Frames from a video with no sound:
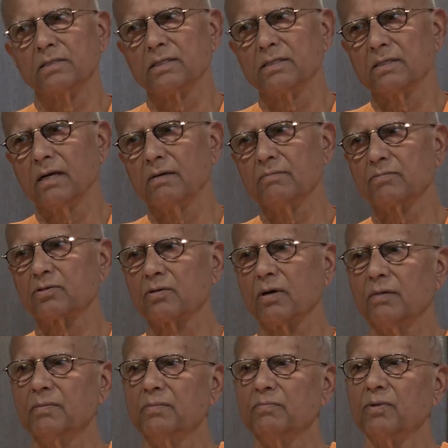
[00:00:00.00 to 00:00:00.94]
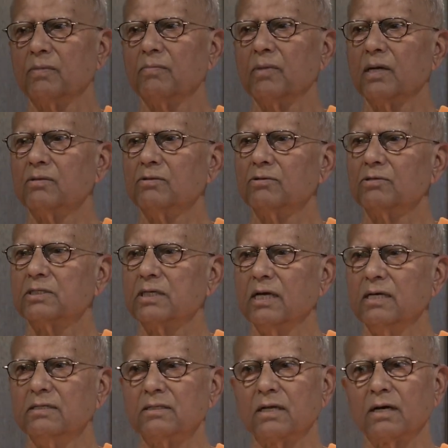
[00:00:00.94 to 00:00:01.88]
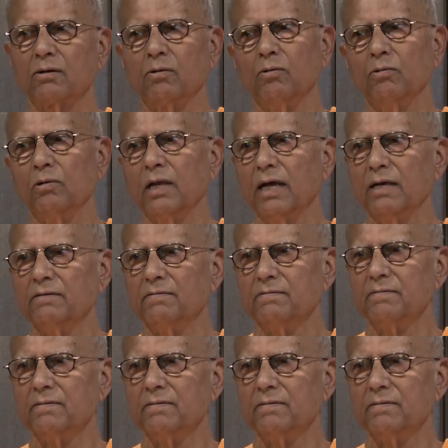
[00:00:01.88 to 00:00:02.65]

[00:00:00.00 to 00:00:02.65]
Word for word: Sri Ram Swami Brahmananda changed her whole life.